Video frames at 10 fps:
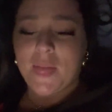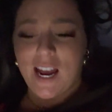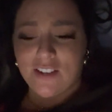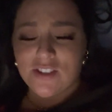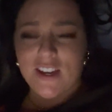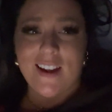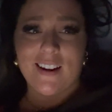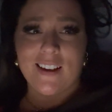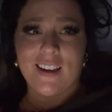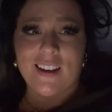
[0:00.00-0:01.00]
Actually
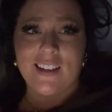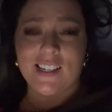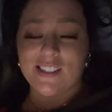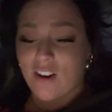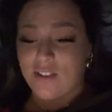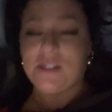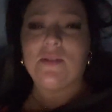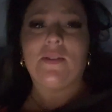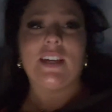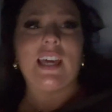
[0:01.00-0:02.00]
editing it, it's
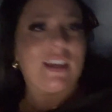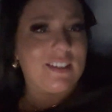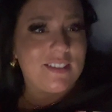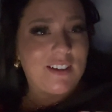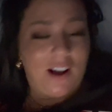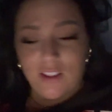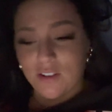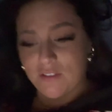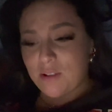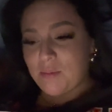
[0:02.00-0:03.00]
also, again, all
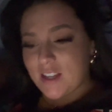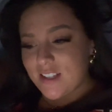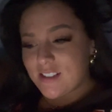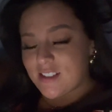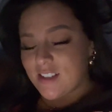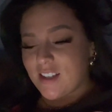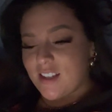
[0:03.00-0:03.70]
over the place.